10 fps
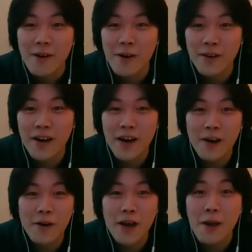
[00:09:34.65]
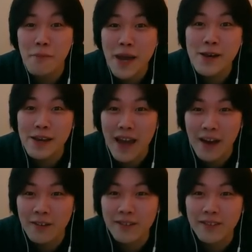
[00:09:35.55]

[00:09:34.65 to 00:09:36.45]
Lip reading: On our main account.